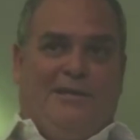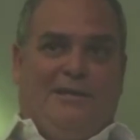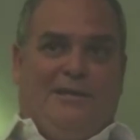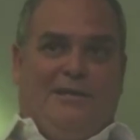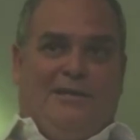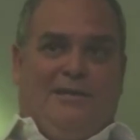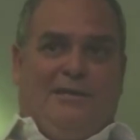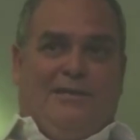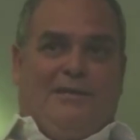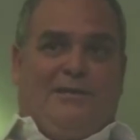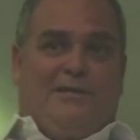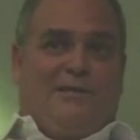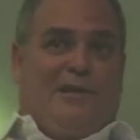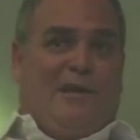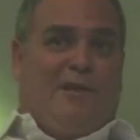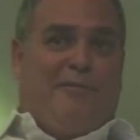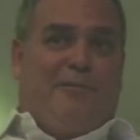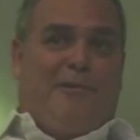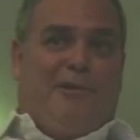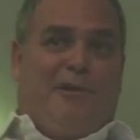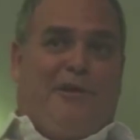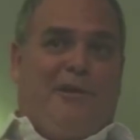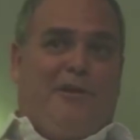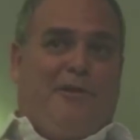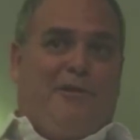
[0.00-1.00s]
time or
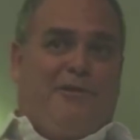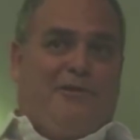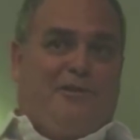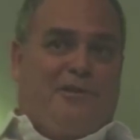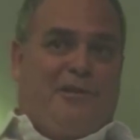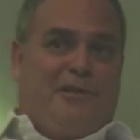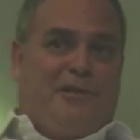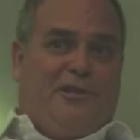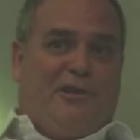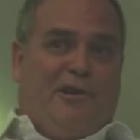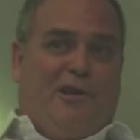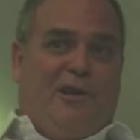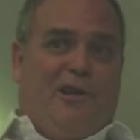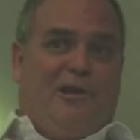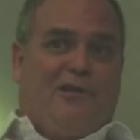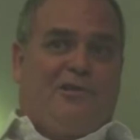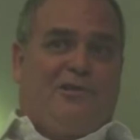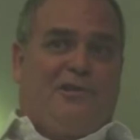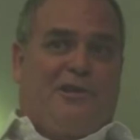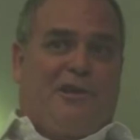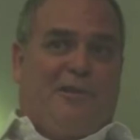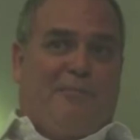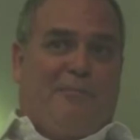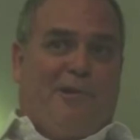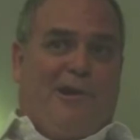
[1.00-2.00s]
energy launching
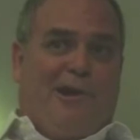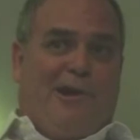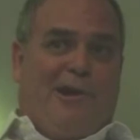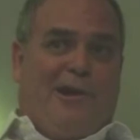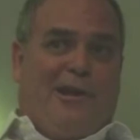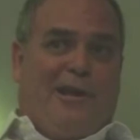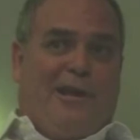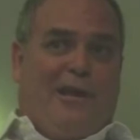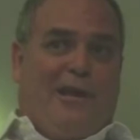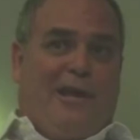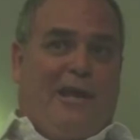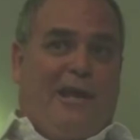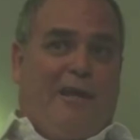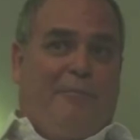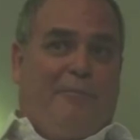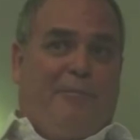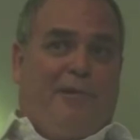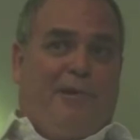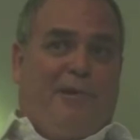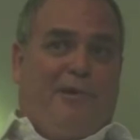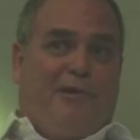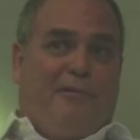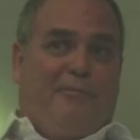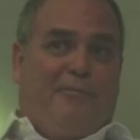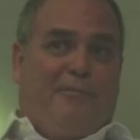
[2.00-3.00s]
a marketing
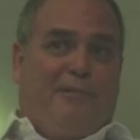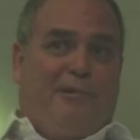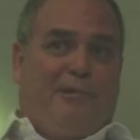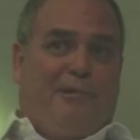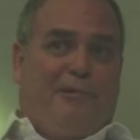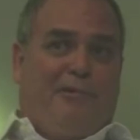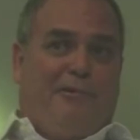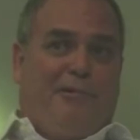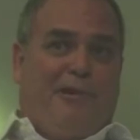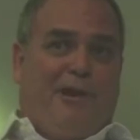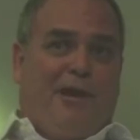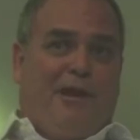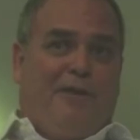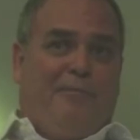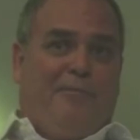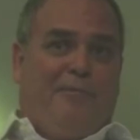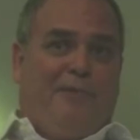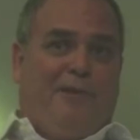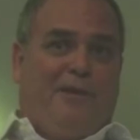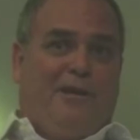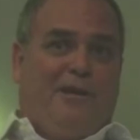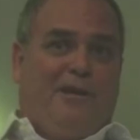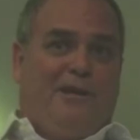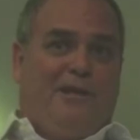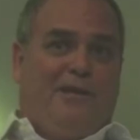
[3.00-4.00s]
campaign or program, you
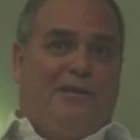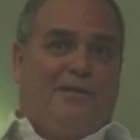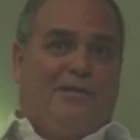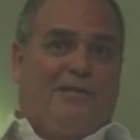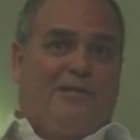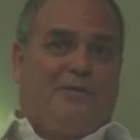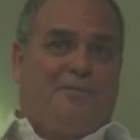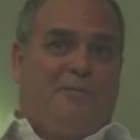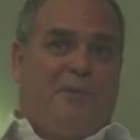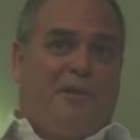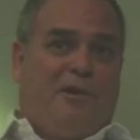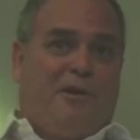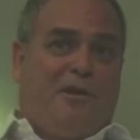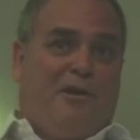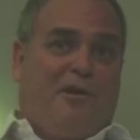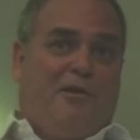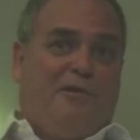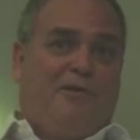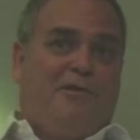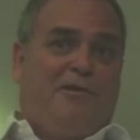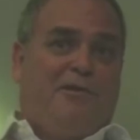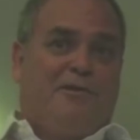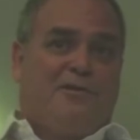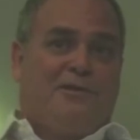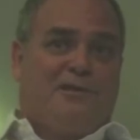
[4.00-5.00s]
need to spend all
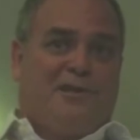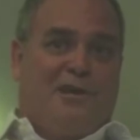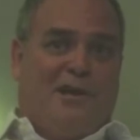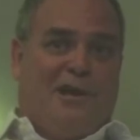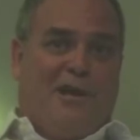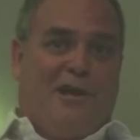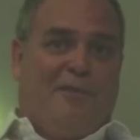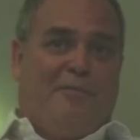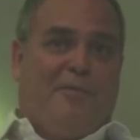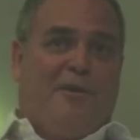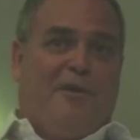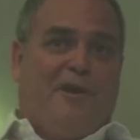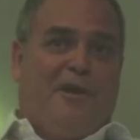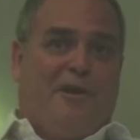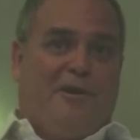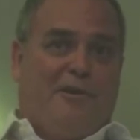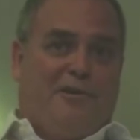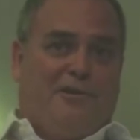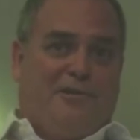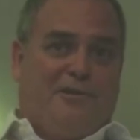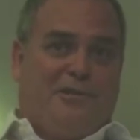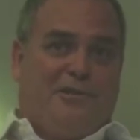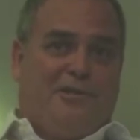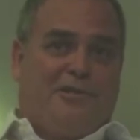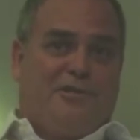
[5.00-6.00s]
your time and
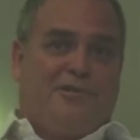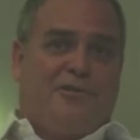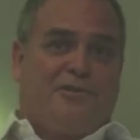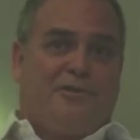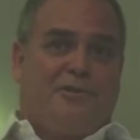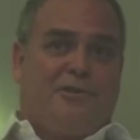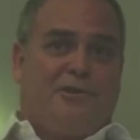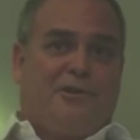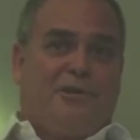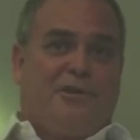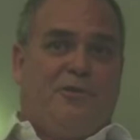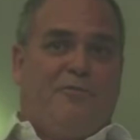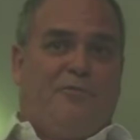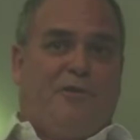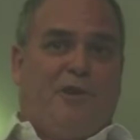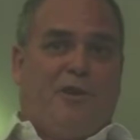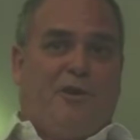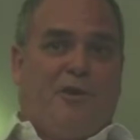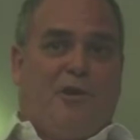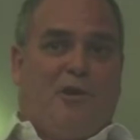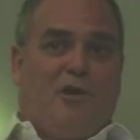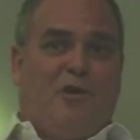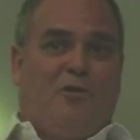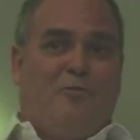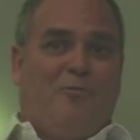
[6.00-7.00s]
energy ensuring you've got
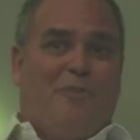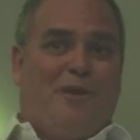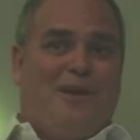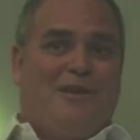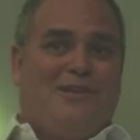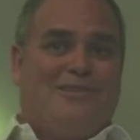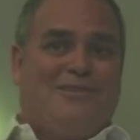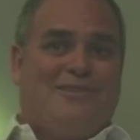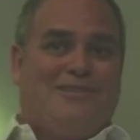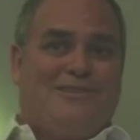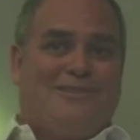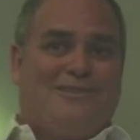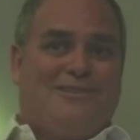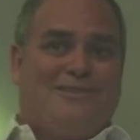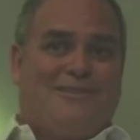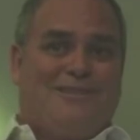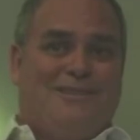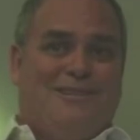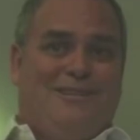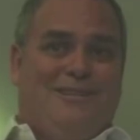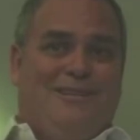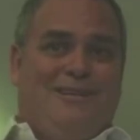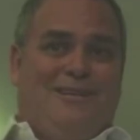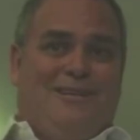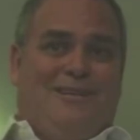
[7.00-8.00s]
all the bases
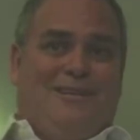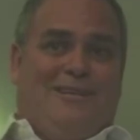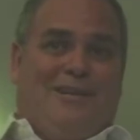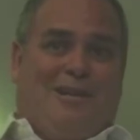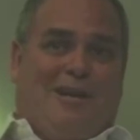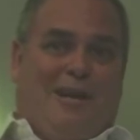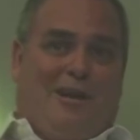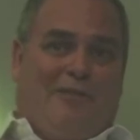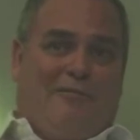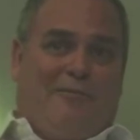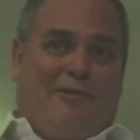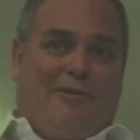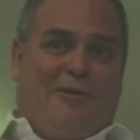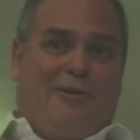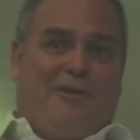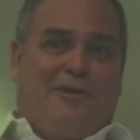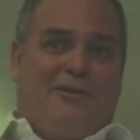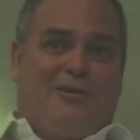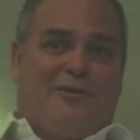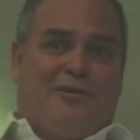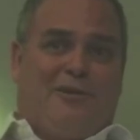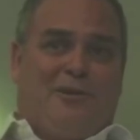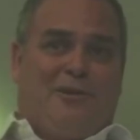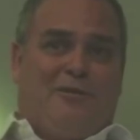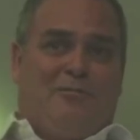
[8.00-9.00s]
covered in
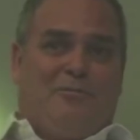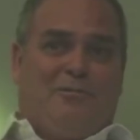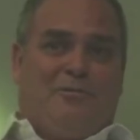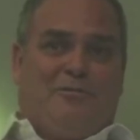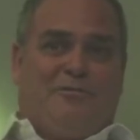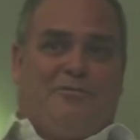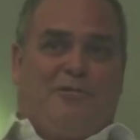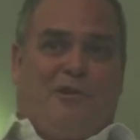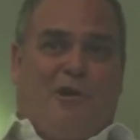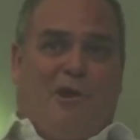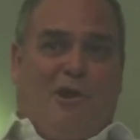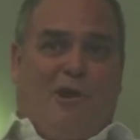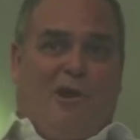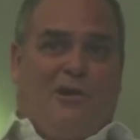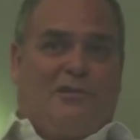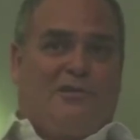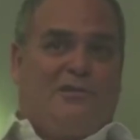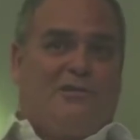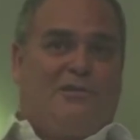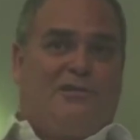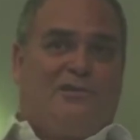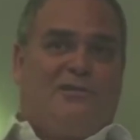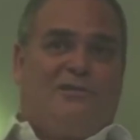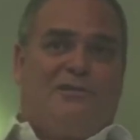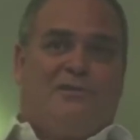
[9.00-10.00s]
terms of
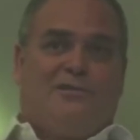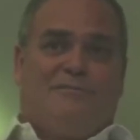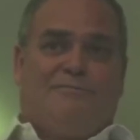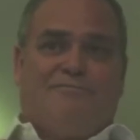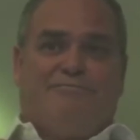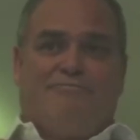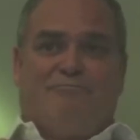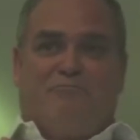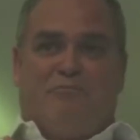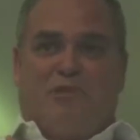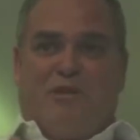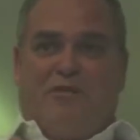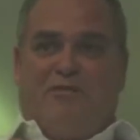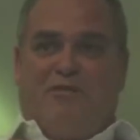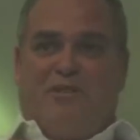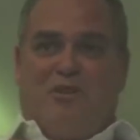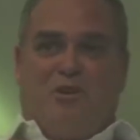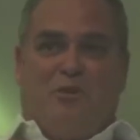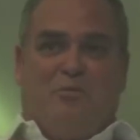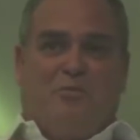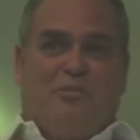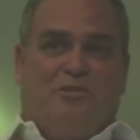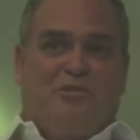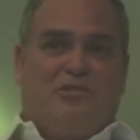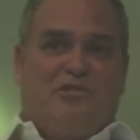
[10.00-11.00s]
costs, revenue
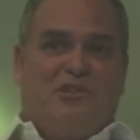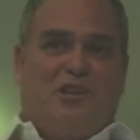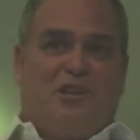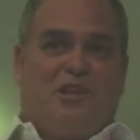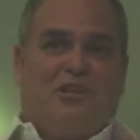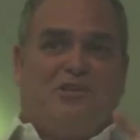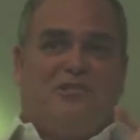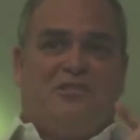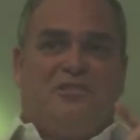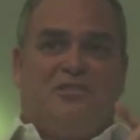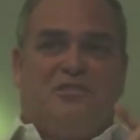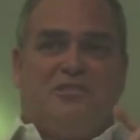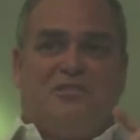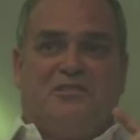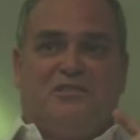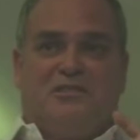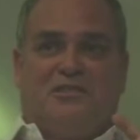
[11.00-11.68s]
projections,